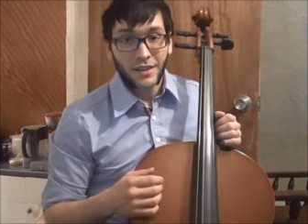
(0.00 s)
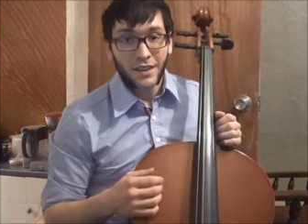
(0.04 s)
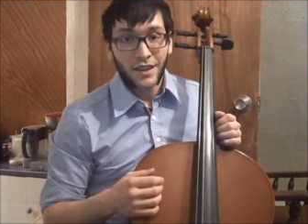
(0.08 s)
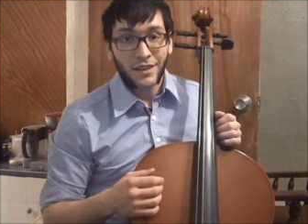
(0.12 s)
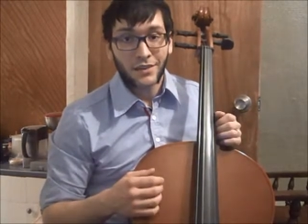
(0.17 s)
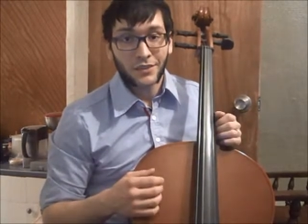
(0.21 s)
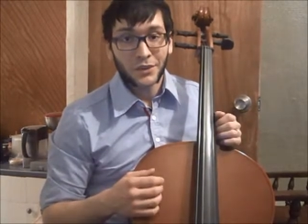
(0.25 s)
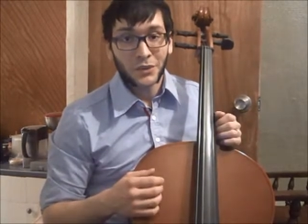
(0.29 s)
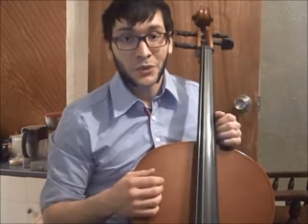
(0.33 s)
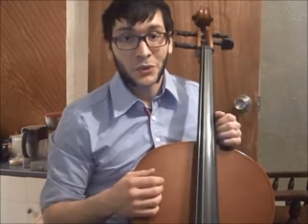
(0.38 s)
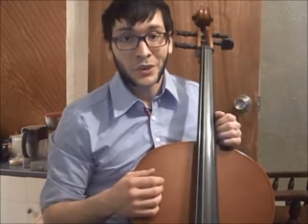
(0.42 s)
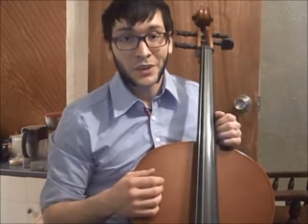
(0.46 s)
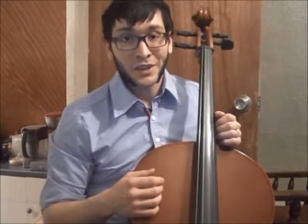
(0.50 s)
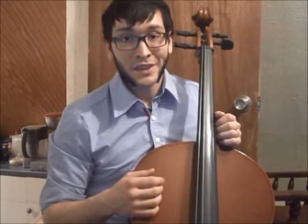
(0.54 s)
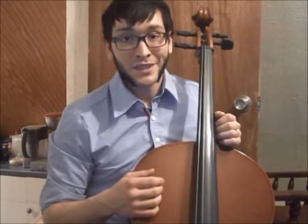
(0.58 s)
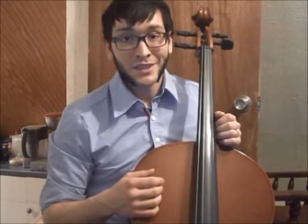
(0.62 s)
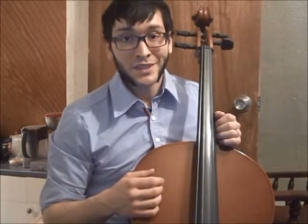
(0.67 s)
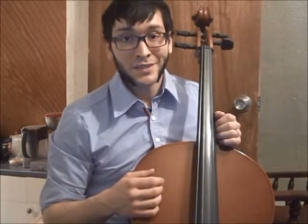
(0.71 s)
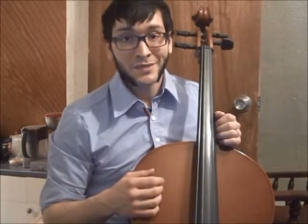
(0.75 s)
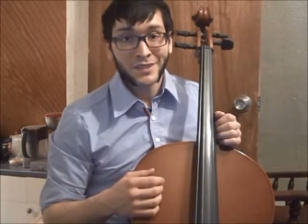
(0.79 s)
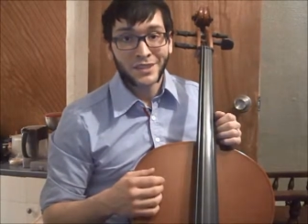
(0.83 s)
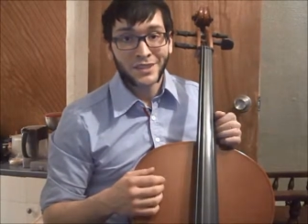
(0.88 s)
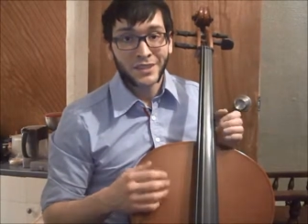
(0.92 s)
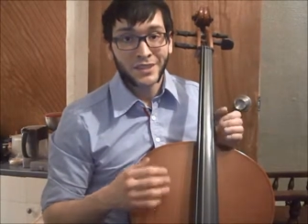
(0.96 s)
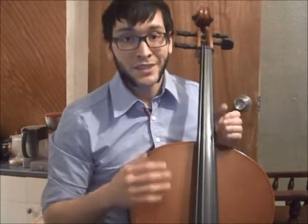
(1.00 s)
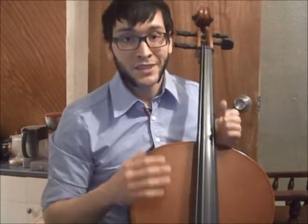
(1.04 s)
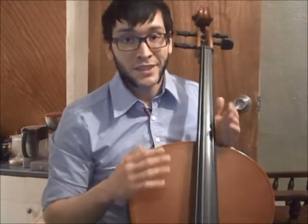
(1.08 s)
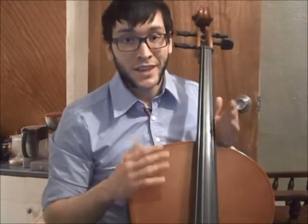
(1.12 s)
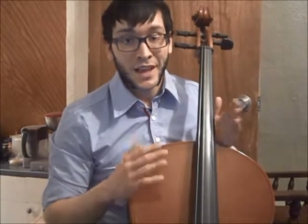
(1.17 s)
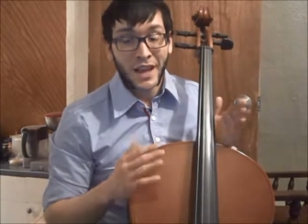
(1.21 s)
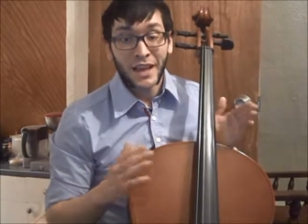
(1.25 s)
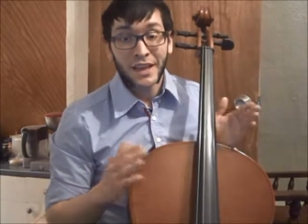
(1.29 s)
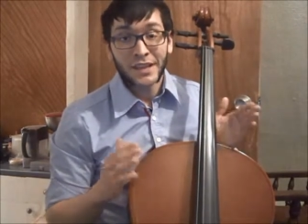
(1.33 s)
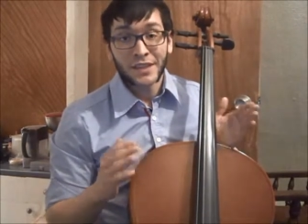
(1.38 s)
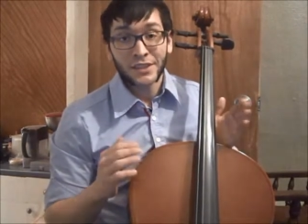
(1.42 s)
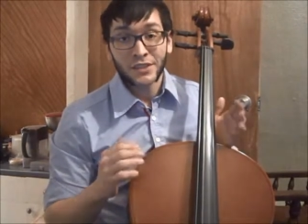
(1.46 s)
Every organism needs
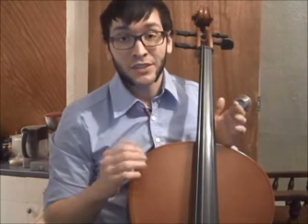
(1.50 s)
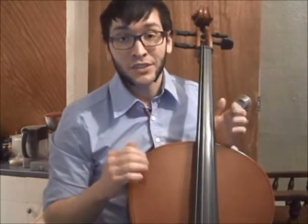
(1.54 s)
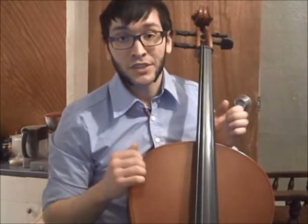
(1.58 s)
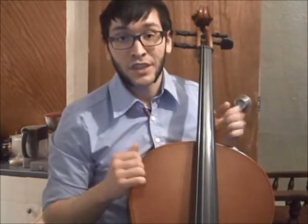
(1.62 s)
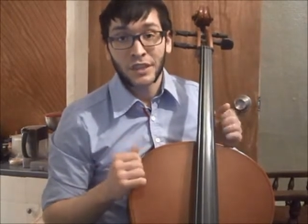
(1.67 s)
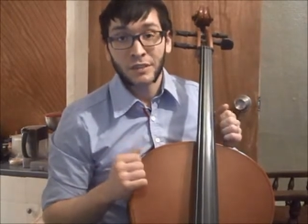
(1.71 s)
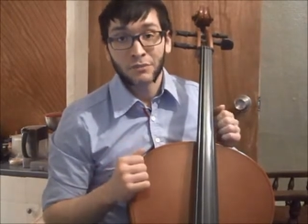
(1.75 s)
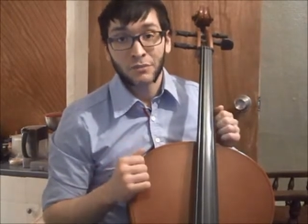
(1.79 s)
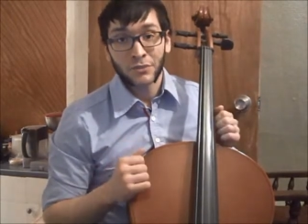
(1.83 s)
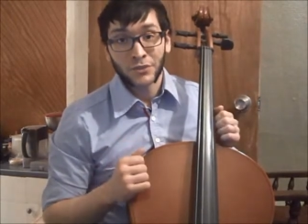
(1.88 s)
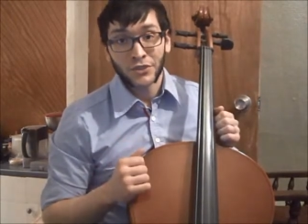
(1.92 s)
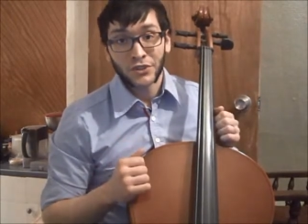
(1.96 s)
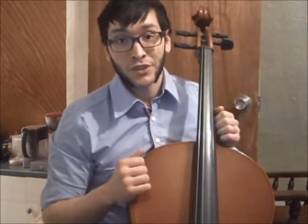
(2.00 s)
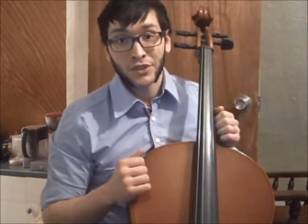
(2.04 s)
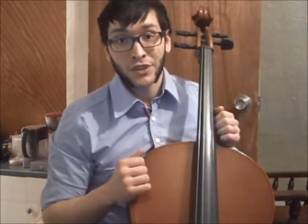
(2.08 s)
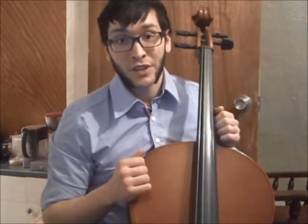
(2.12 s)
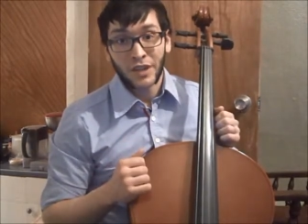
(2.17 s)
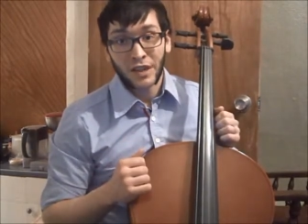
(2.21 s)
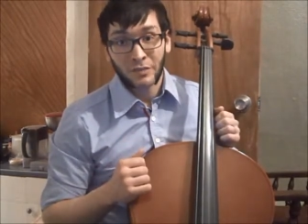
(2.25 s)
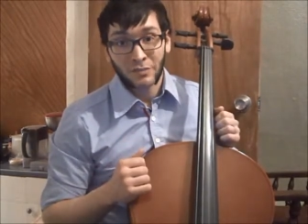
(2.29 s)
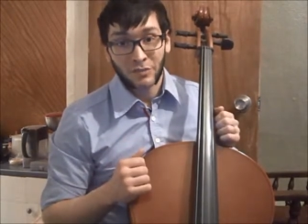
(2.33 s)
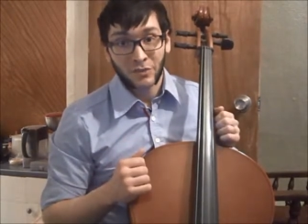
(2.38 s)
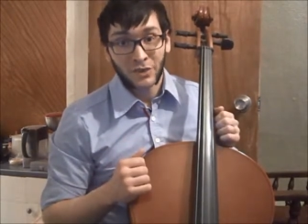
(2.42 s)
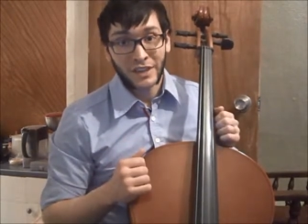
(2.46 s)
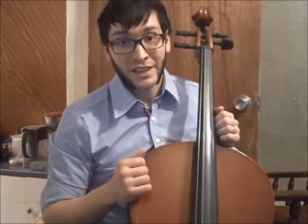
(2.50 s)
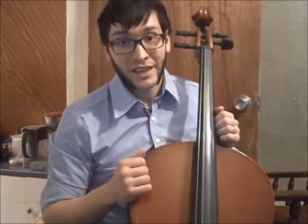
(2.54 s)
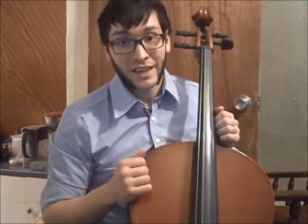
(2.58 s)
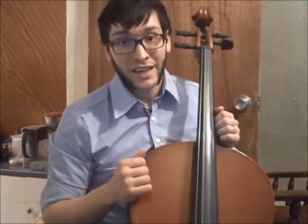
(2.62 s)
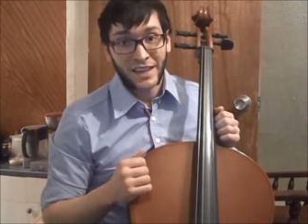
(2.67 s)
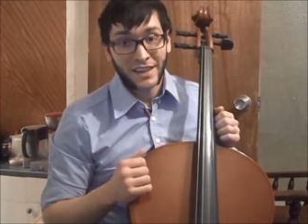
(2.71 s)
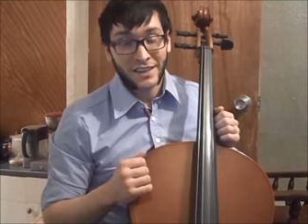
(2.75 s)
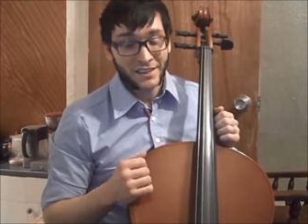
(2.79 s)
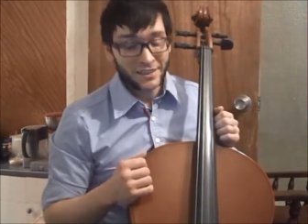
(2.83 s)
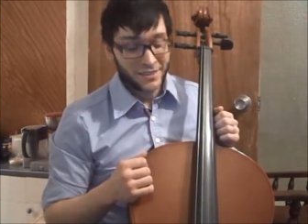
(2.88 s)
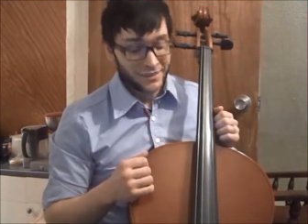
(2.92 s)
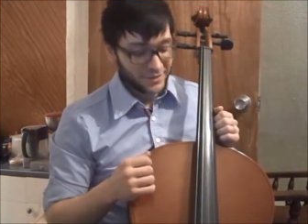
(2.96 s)
an ideal temperature to operate
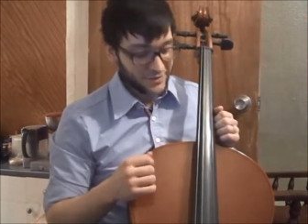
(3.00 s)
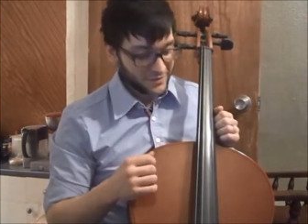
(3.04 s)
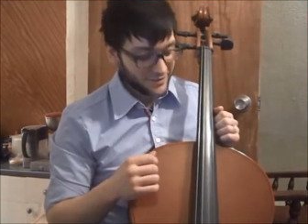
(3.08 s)
at.